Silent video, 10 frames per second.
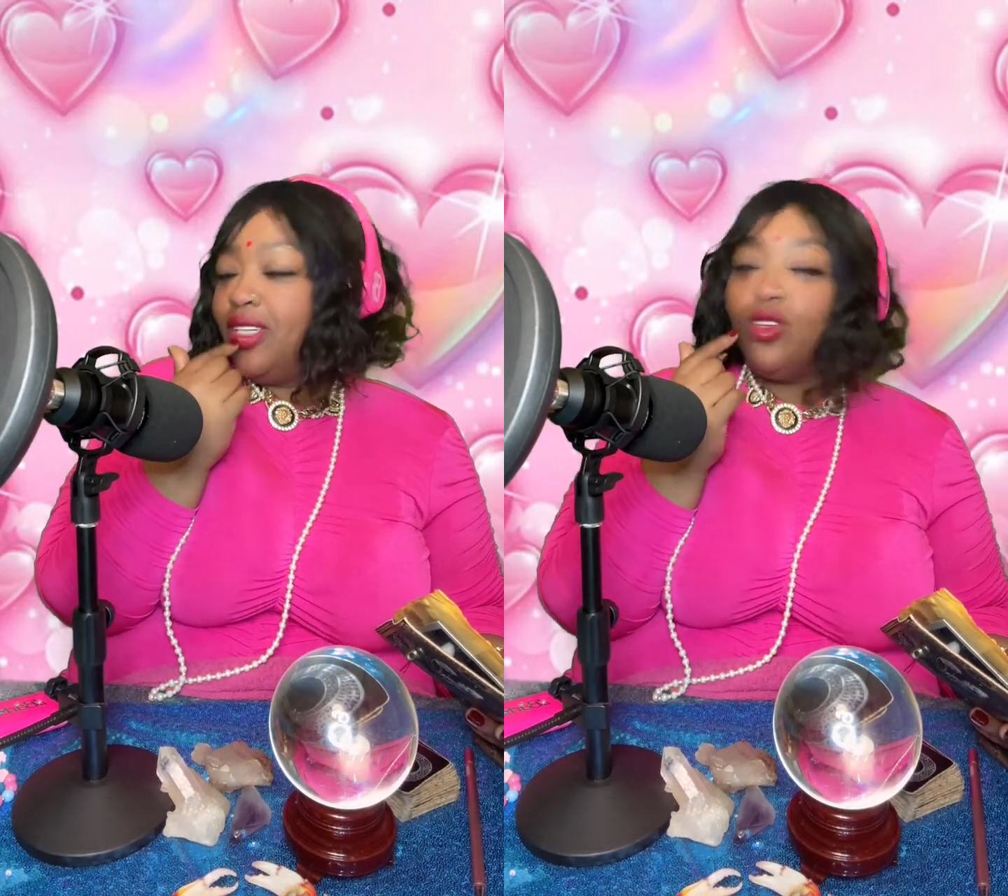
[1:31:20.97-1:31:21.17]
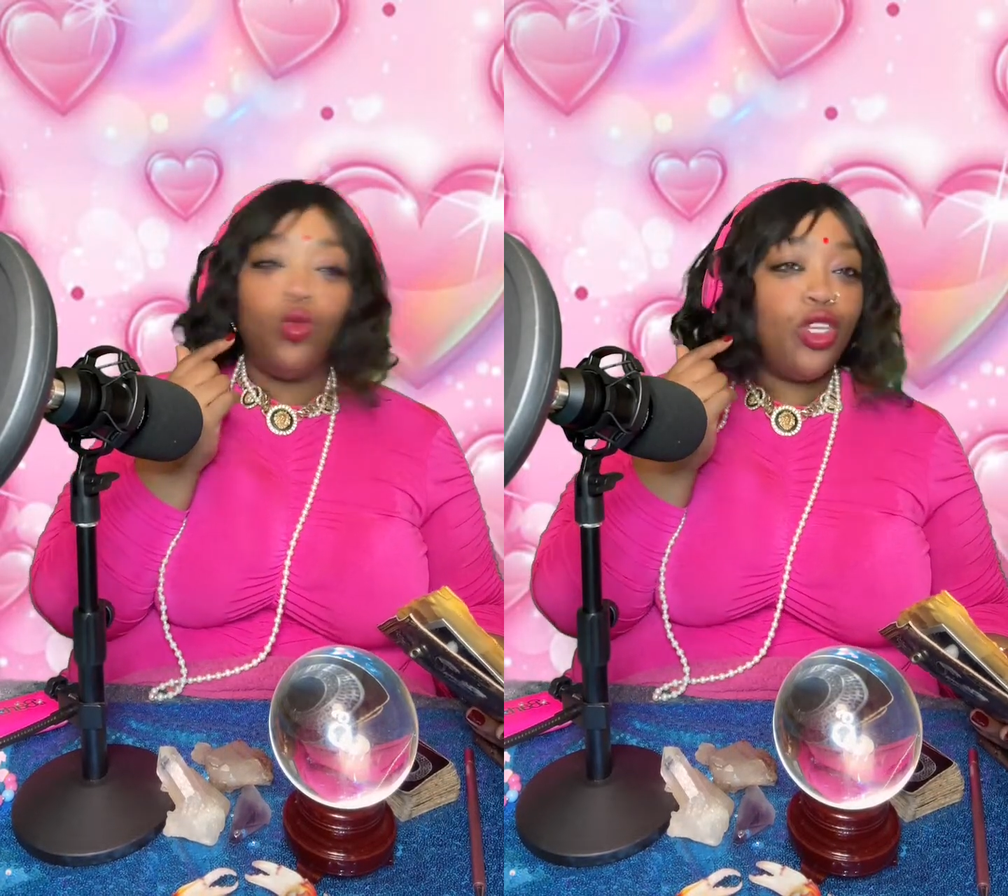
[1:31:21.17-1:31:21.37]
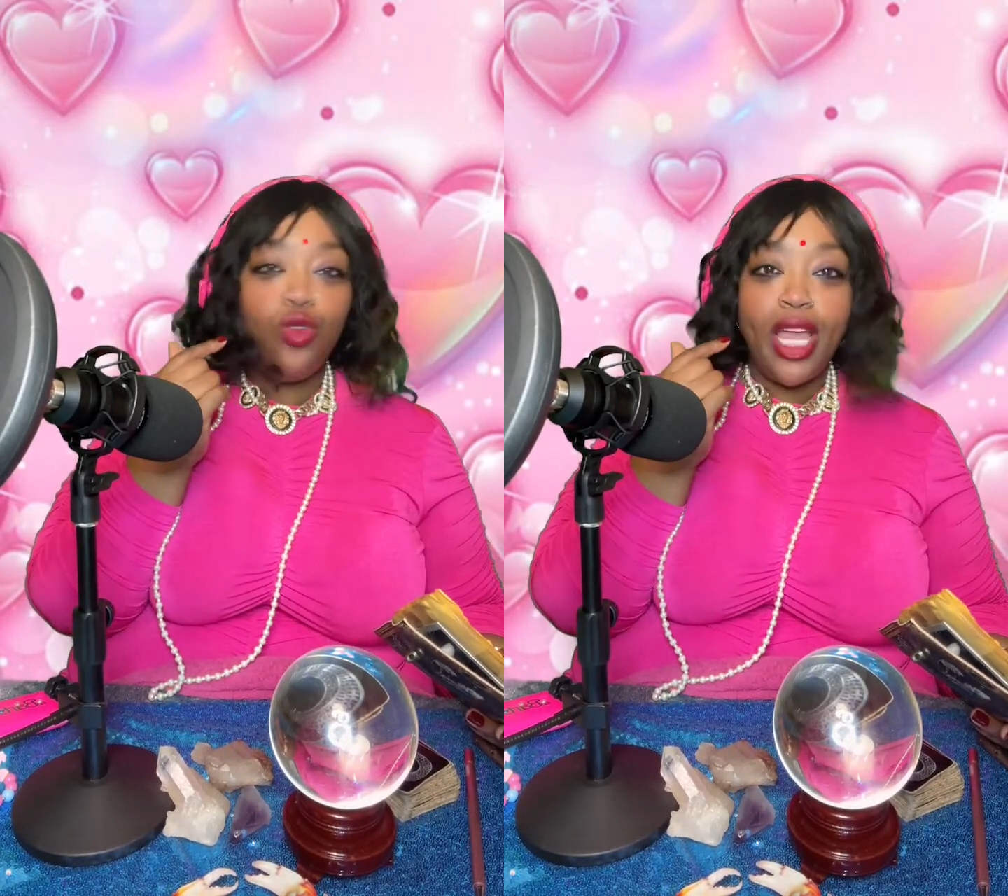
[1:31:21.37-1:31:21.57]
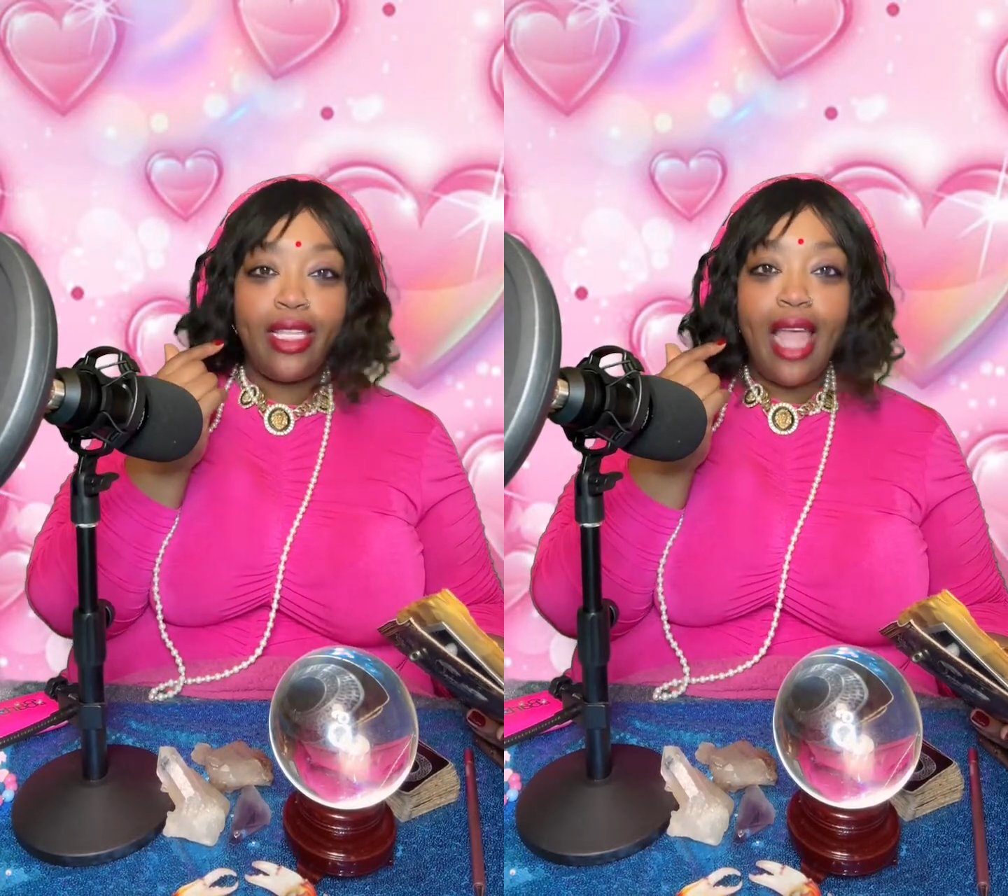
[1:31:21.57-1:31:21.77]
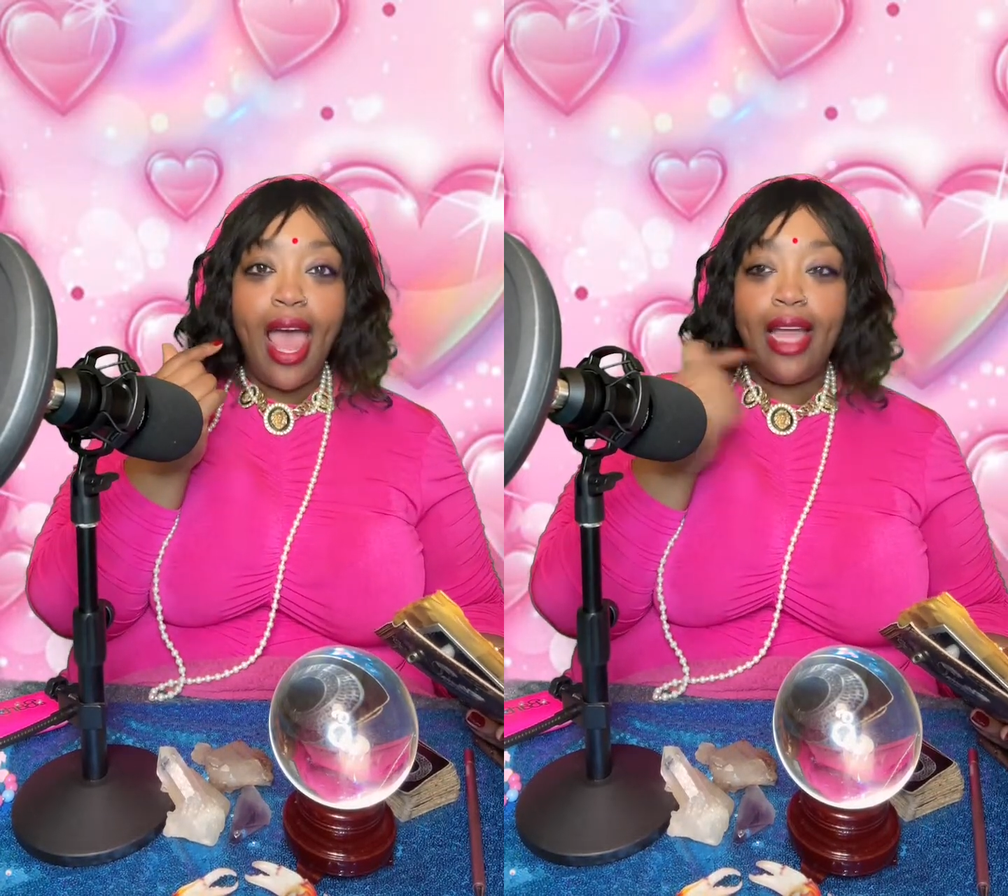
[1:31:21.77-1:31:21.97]
when you hit
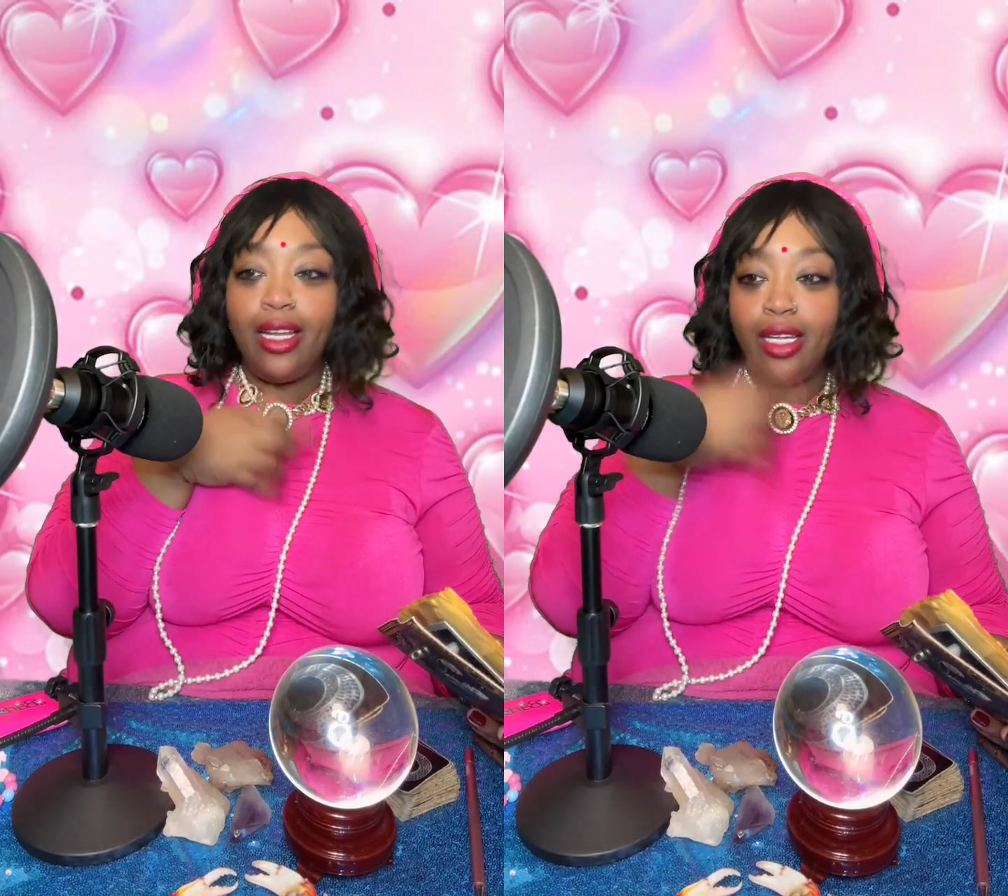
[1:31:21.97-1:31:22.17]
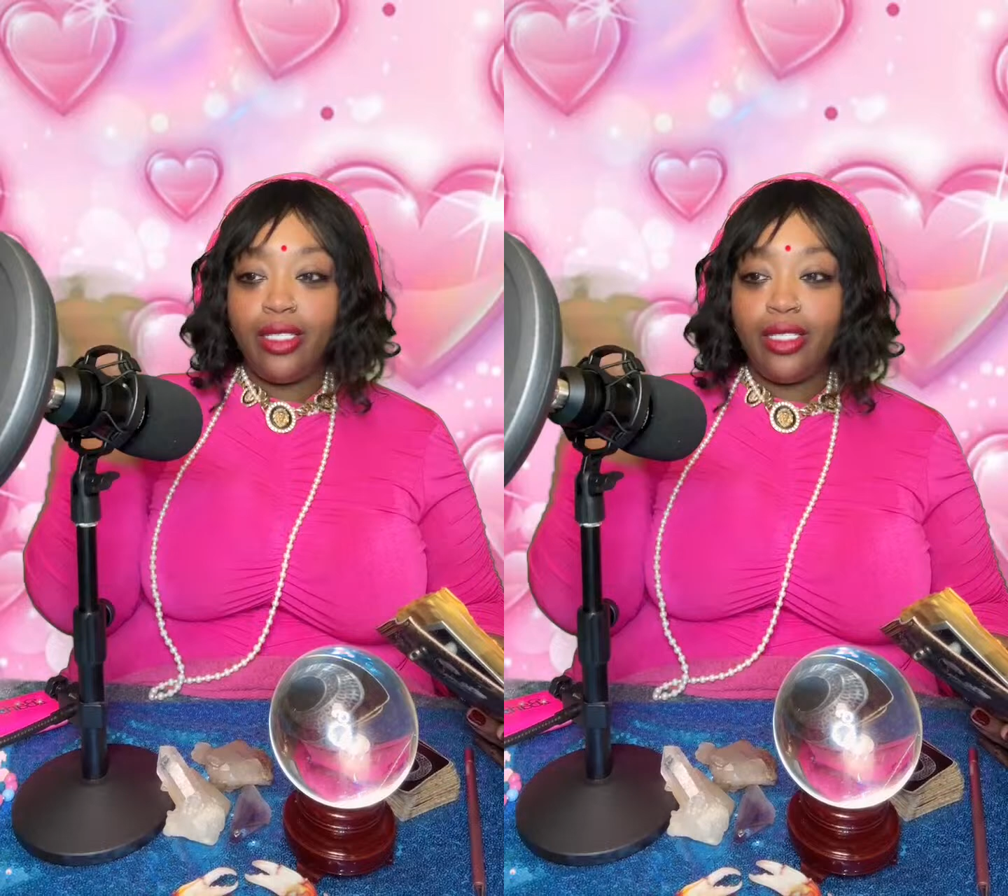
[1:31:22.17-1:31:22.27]
that,